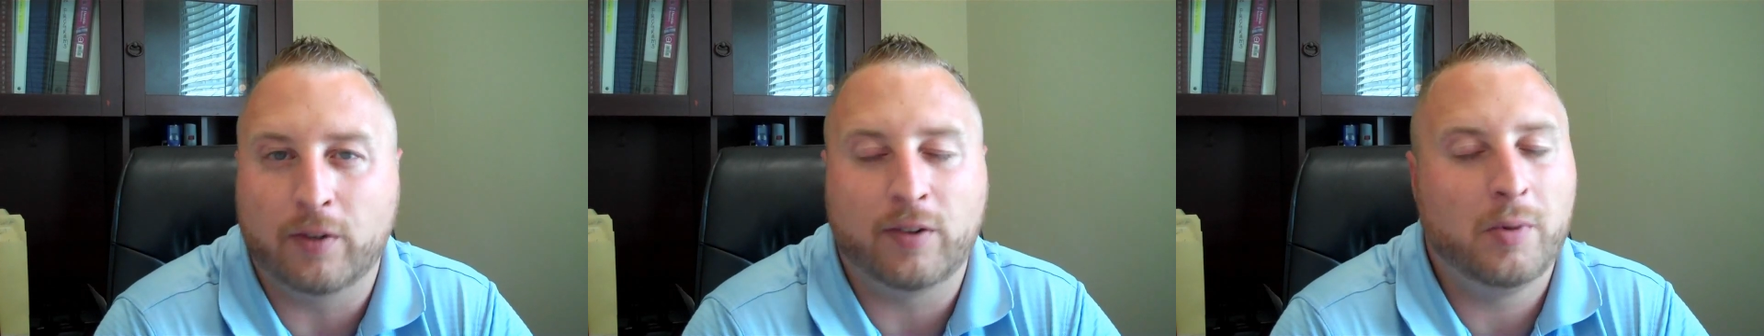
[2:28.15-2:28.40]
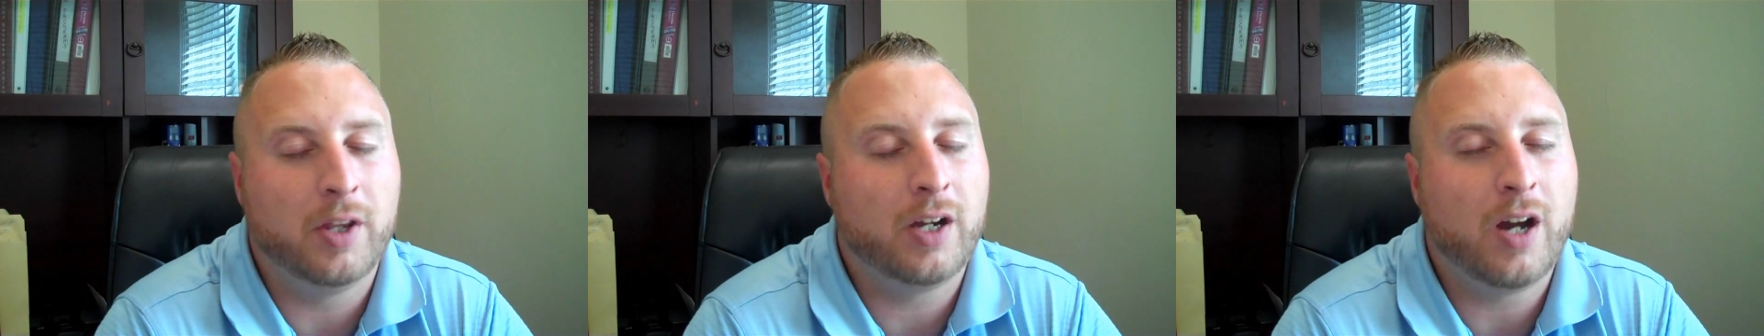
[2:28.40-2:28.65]
or
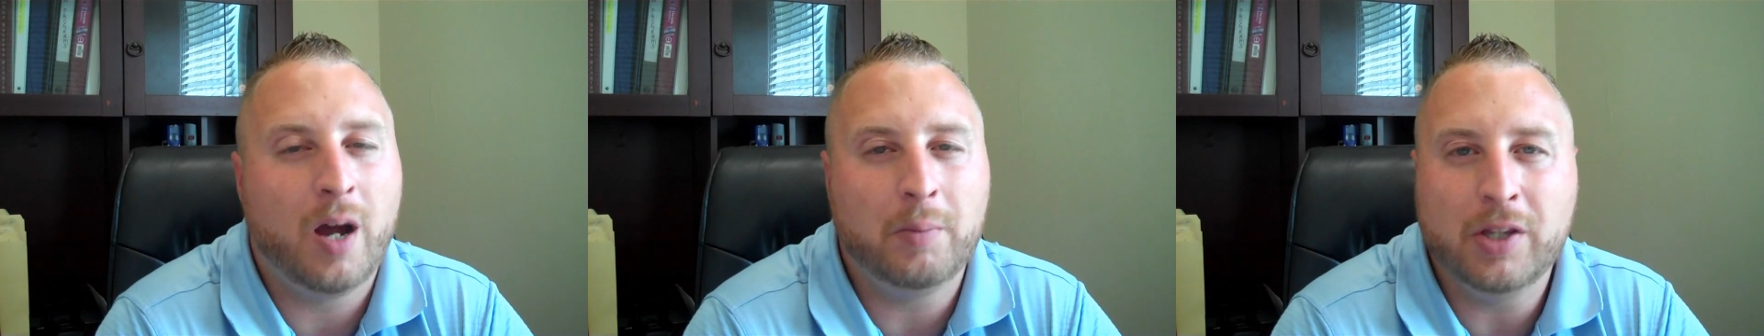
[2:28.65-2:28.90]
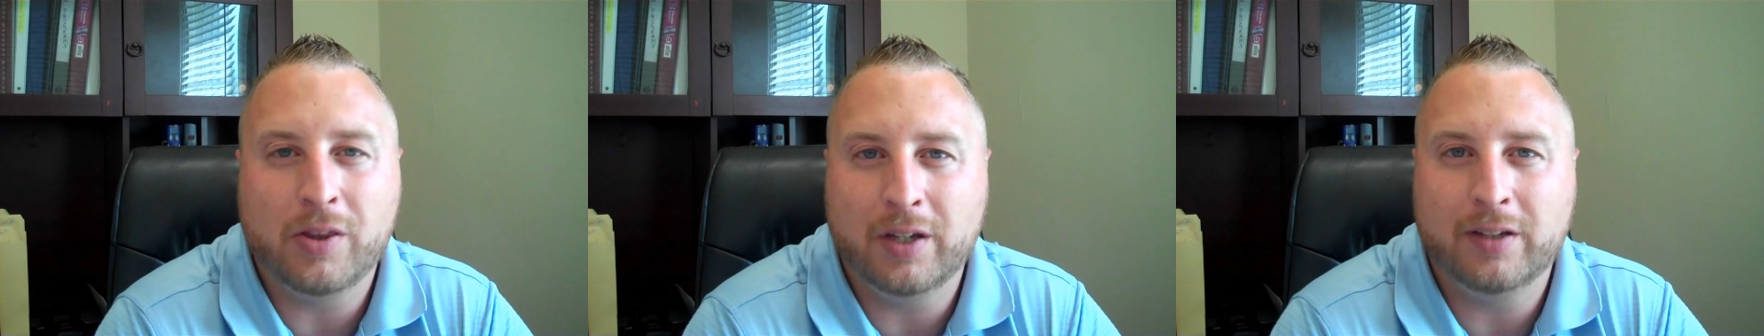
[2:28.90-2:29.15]
some of the
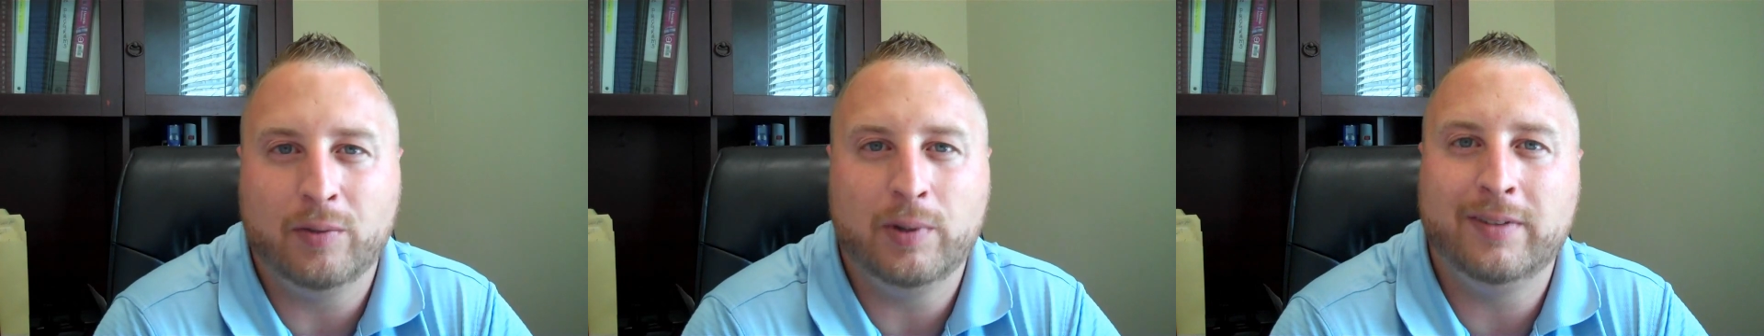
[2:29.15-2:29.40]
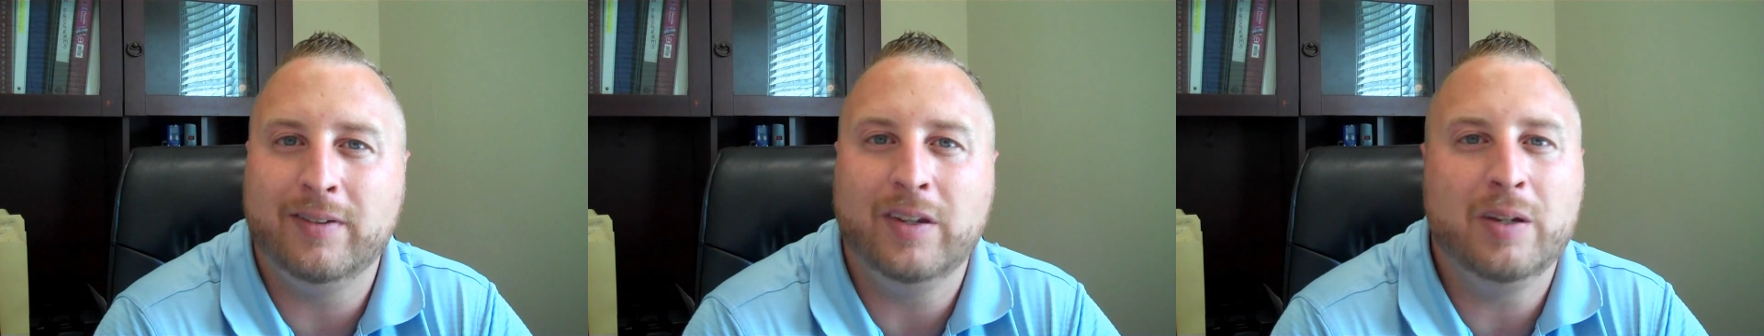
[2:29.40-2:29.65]
common things that
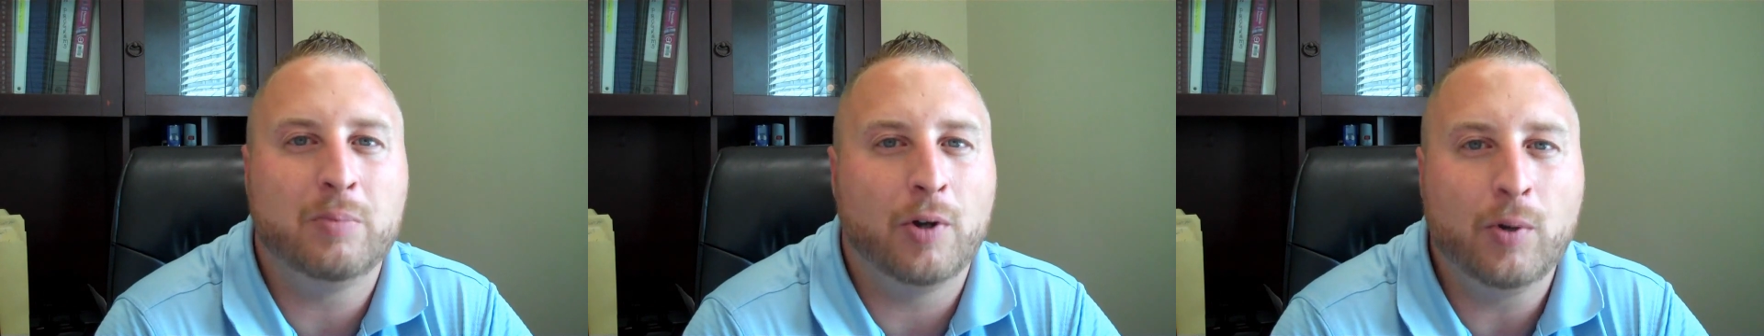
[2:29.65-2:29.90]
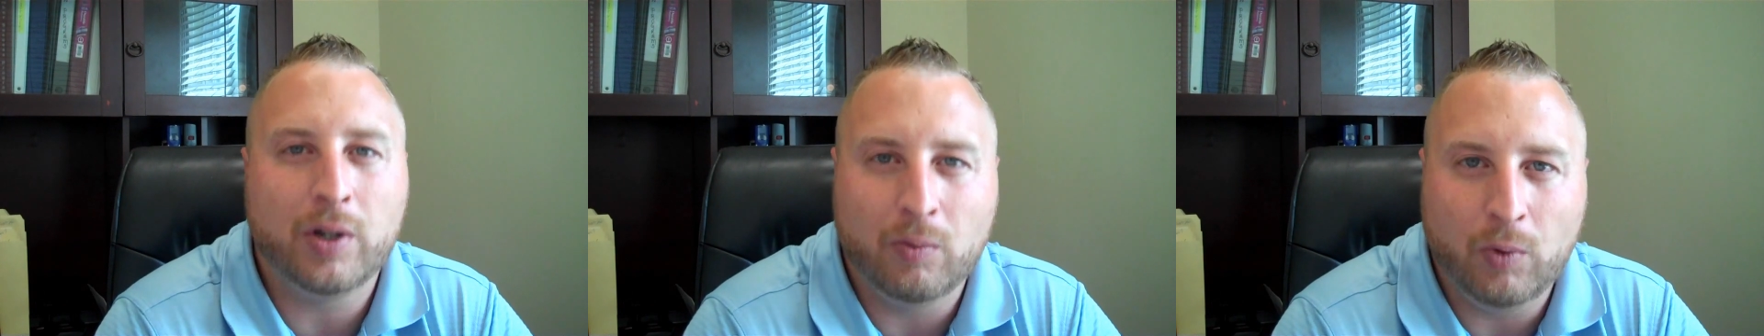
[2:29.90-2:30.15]
we see,
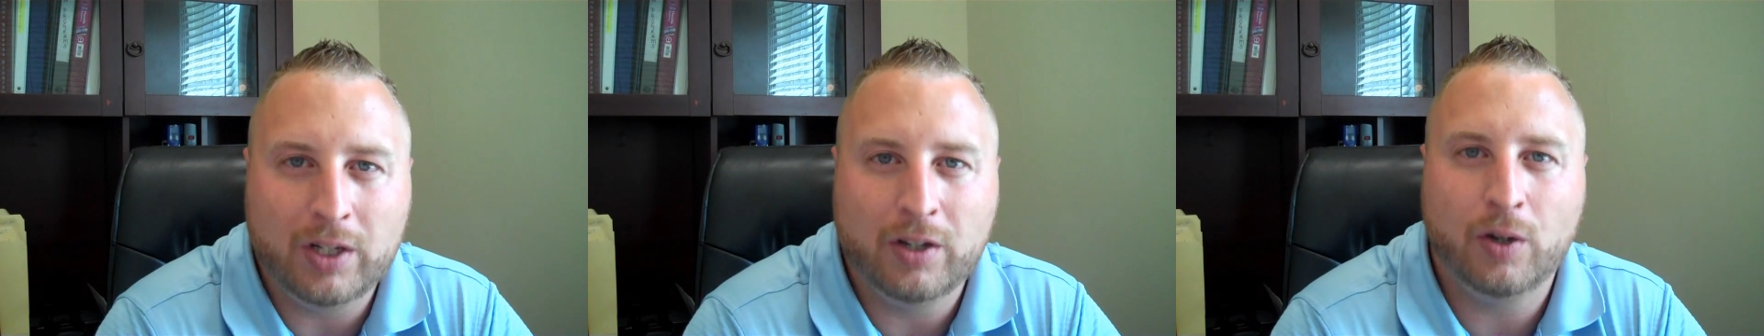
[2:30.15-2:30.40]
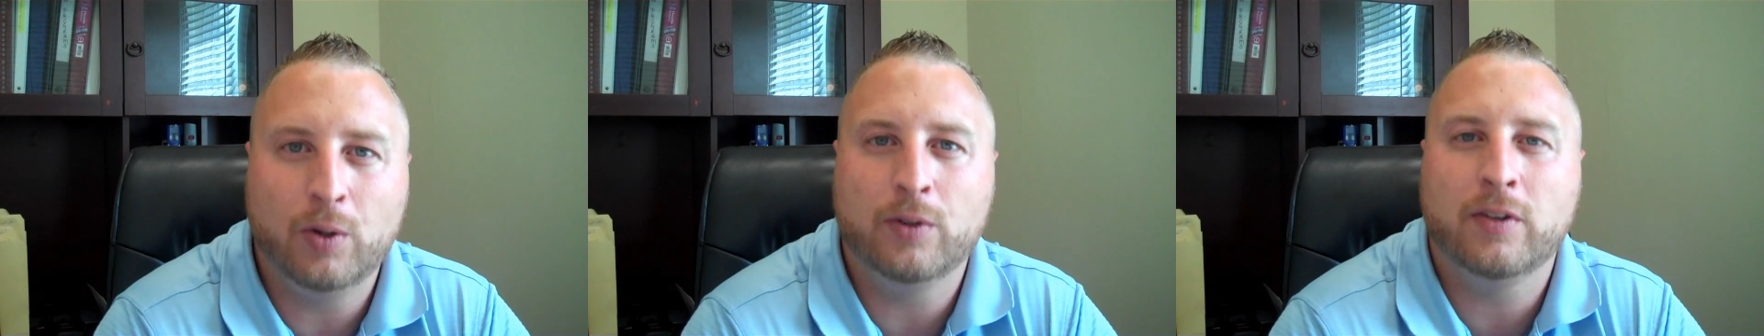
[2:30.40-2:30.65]
broken
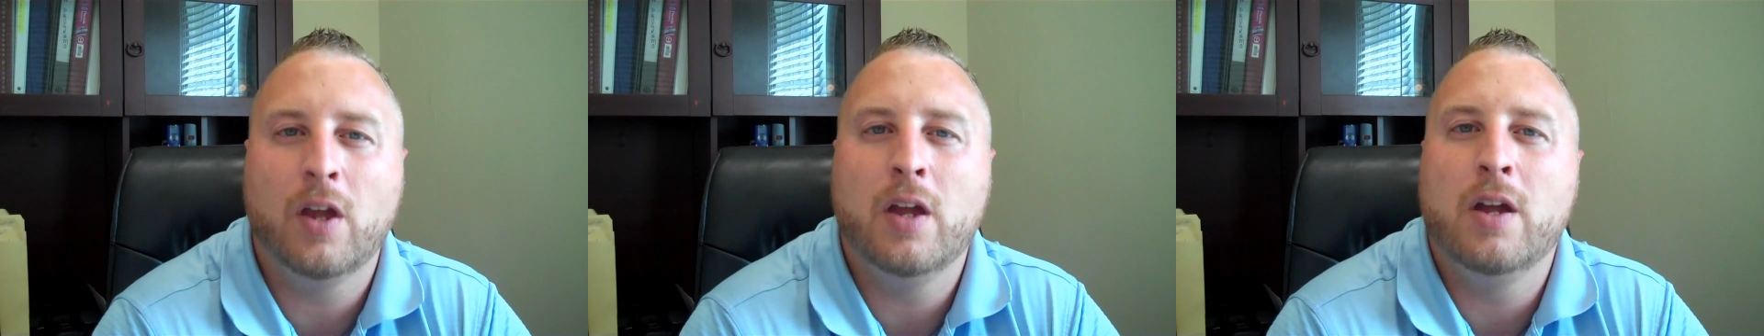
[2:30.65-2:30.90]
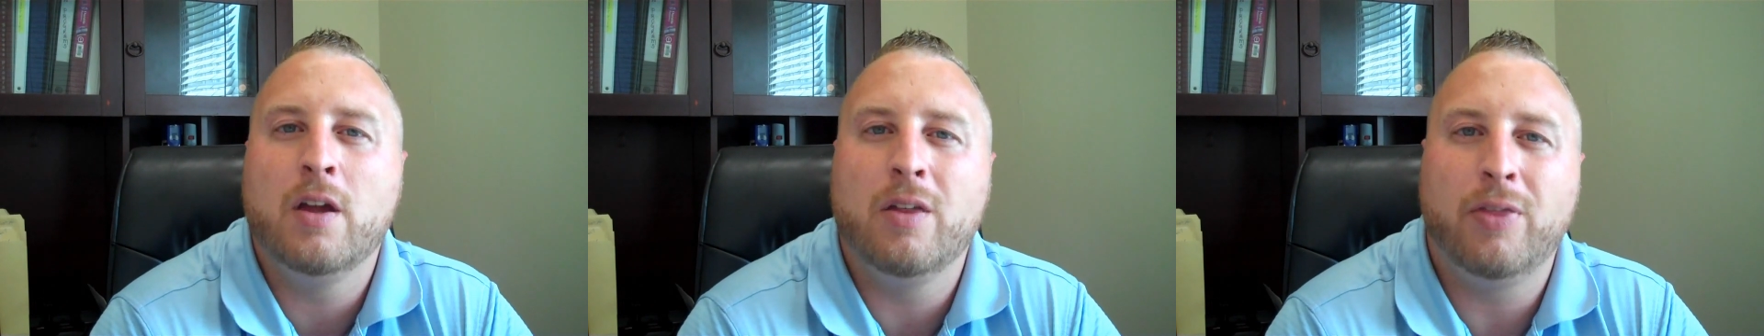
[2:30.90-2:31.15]
windows,
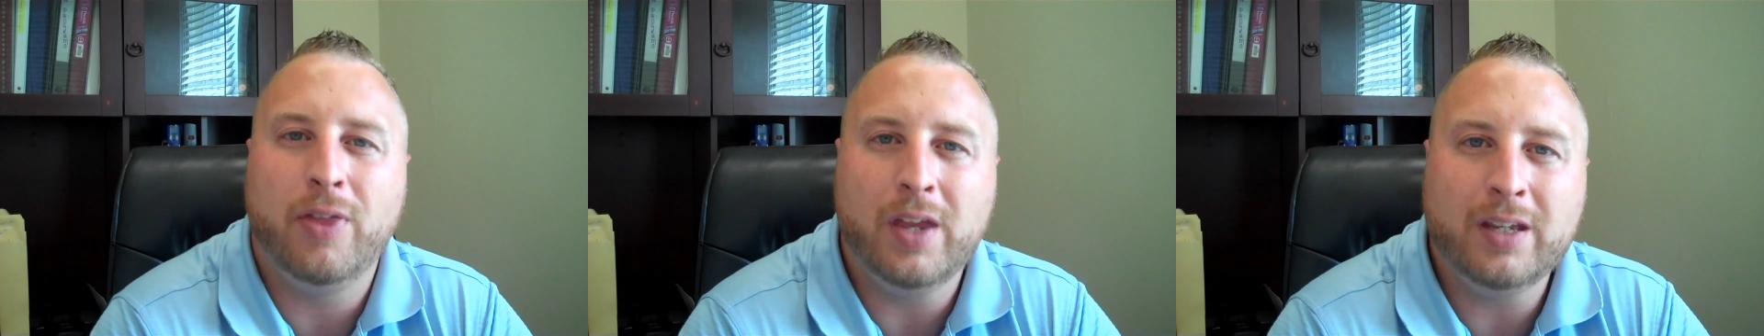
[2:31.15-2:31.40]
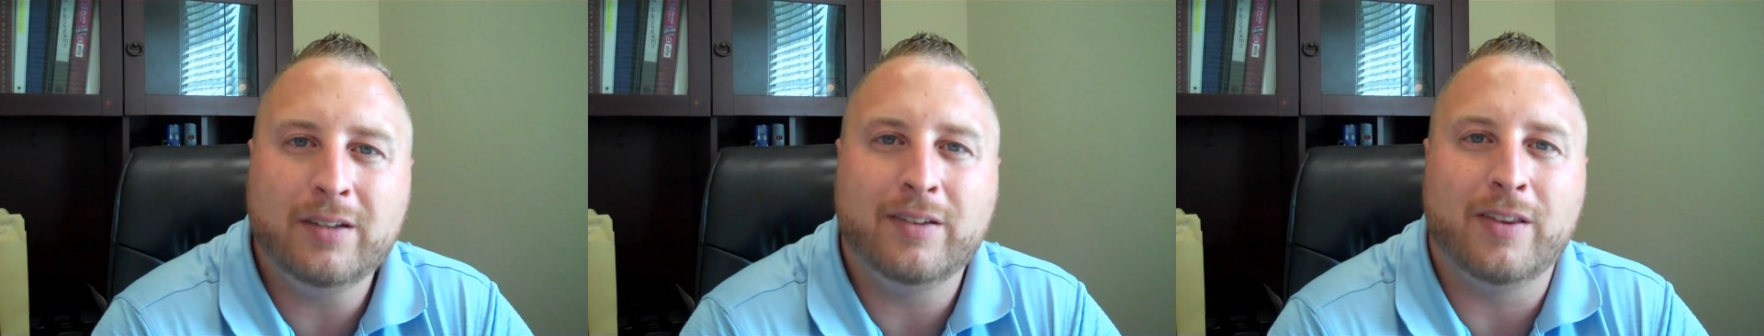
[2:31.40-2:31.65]

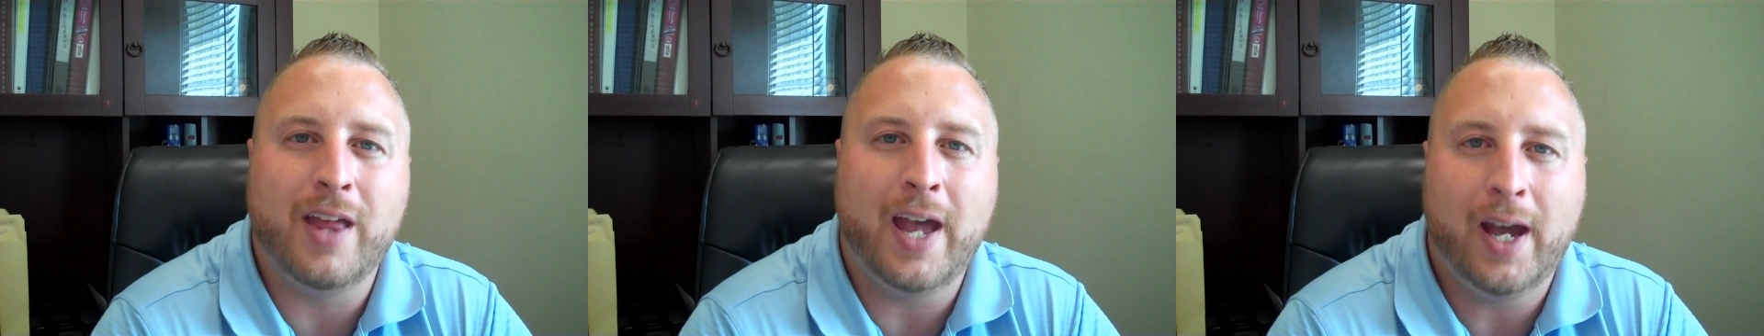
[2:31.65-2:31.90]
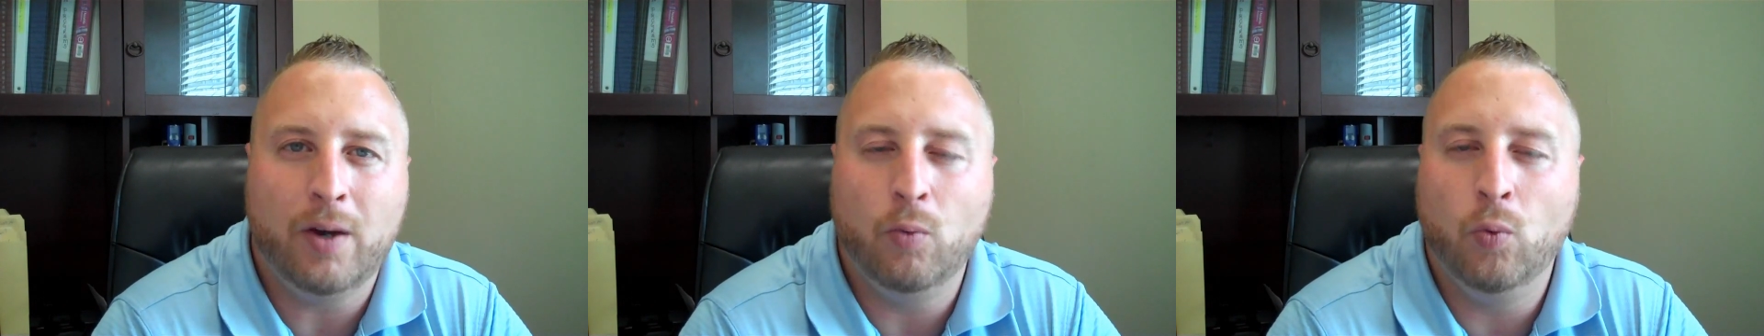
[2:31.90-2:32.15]
things
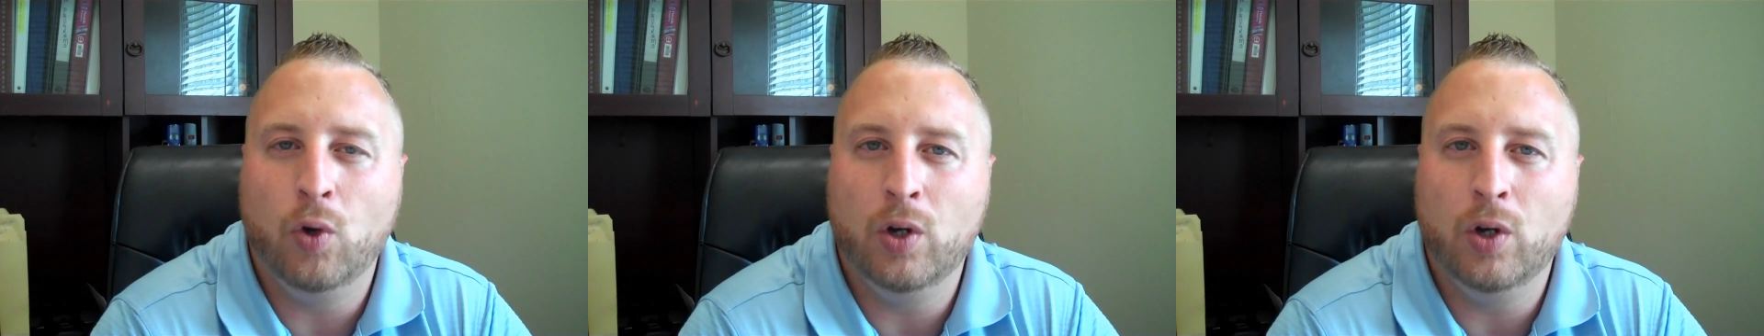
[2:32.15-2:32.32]
that